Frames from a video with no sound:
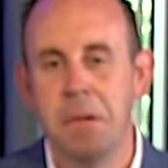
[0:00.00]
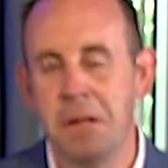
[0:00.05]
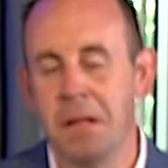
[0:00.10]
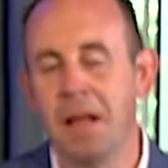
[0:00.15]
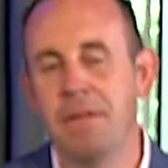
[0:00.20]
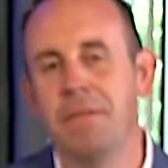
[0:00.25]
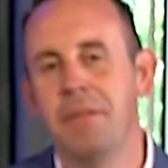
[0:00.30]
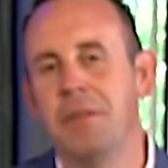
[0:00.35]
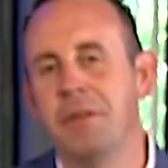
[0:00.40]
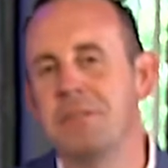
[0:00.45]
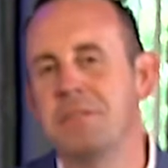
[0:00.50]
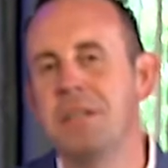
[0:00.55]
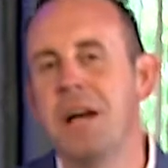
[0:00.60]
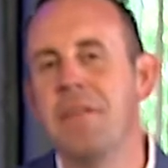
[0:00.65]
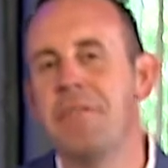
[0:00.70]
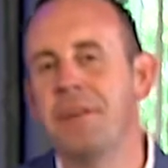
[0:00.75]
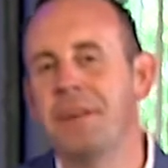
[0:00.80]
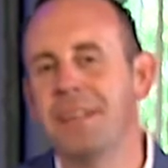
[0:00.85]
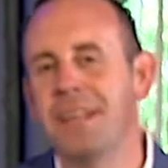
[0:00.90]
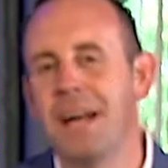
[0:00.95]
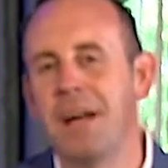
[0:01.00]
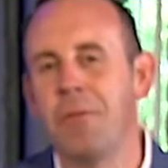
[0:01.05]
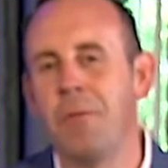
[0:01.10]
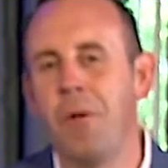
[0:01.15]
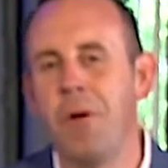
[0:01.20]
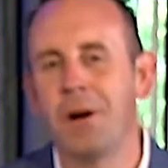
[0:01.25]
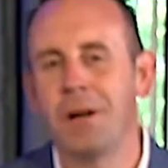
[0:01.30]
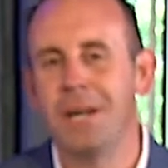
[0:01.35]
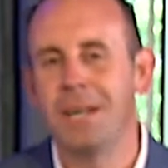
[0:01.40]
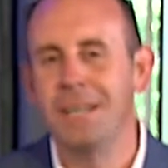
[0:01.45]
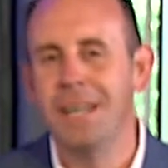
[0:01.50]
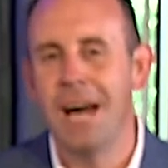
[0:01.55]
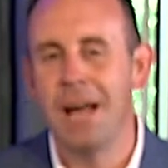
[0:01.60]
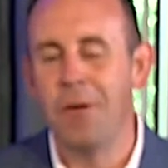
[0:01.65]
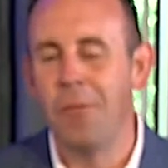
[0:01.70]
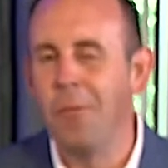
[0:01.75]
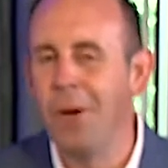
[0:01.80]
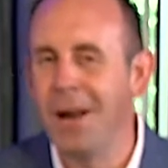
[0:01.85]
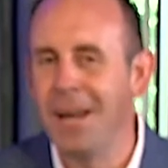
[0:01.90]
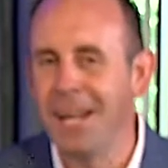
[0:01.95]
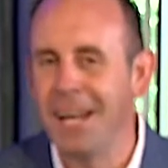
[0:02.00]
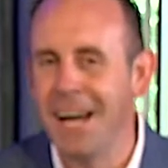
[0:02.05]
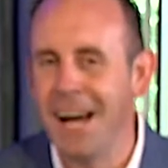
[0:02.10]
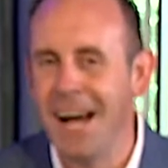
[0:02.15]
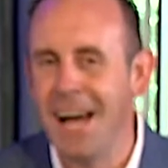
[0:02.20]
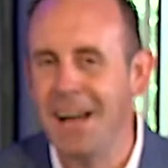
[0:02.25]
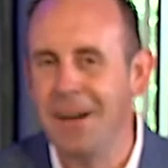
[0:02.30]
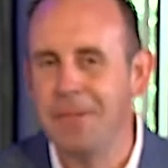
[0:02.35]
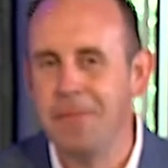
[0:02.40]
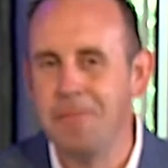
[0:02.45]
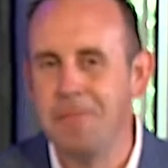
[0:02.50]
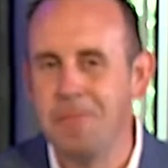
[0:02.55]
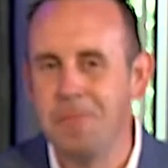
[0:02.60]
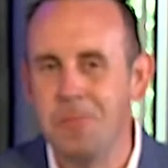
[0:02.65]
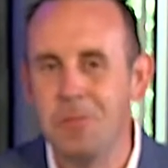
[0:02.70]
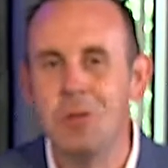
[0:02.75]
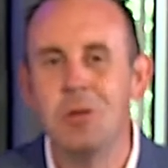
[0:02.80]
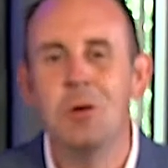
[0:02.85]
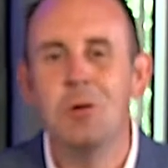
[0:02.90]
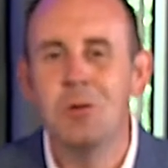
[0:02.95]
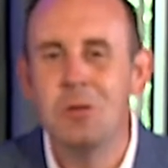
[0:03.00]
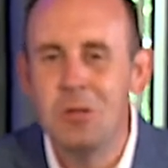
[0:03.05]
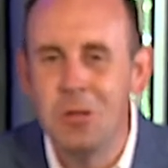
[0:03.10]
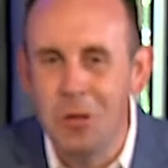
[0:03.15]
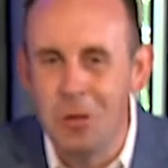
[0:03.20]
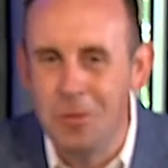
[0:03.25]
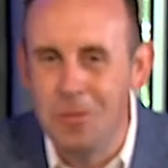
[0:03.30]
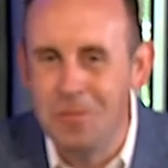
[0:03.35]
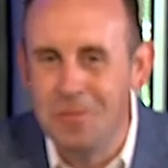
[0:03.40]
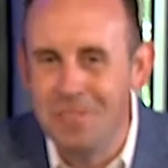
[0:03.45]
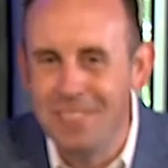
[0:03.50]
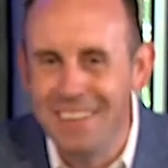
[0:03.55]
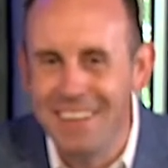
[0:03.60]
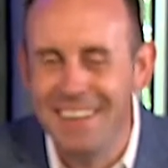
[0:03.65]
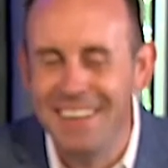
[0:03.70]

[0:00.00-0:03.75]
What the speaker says: Beloved, there's nothing like walking down a wedding aisle too soon.